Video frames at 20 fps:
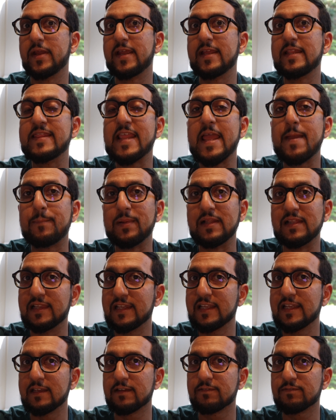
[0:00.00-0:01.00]
in their
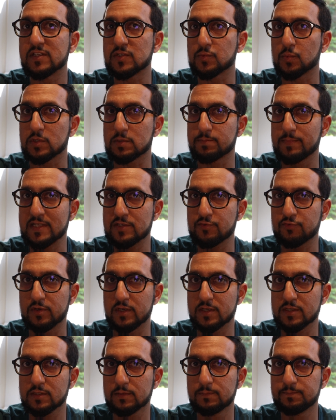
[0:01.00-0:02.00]
belief is what's best for
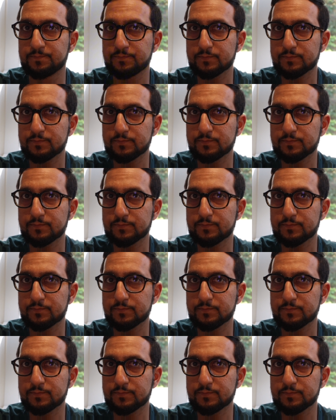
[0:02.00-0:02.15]
us.